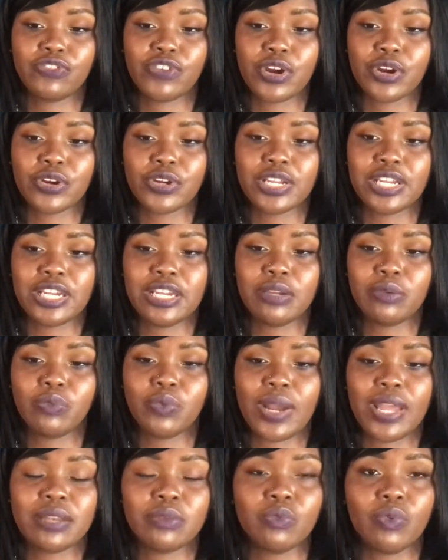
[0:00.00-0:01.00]
Fergie
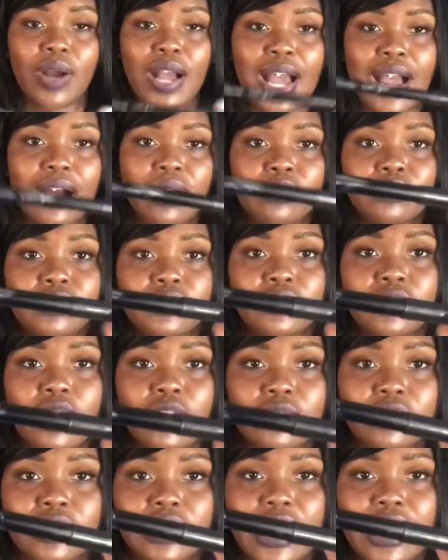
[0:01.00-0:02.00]
Wet n Wild
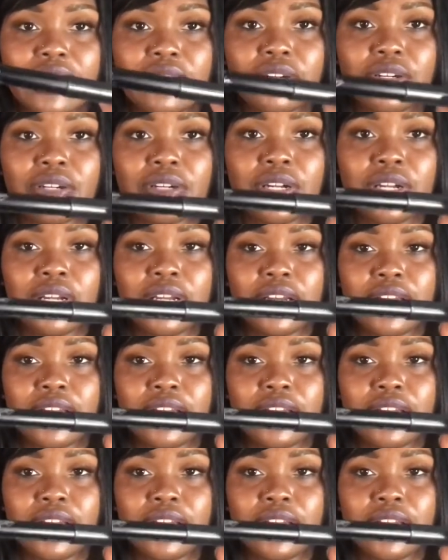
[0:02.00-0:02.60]
dark liner.